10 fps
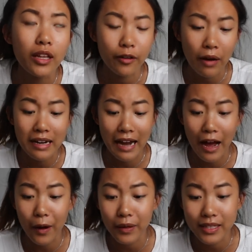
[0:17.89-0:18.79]
Like right
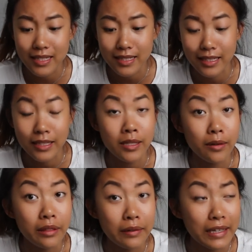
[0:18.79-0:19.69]
now, it's
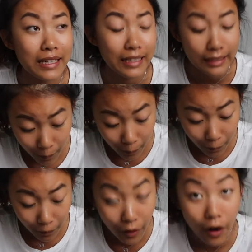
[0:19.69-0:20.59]
6:03.
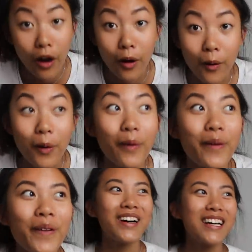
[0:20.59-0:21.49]

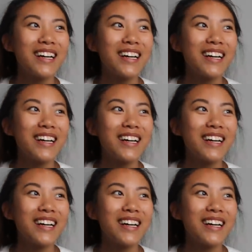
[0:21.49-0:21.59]
Whoa.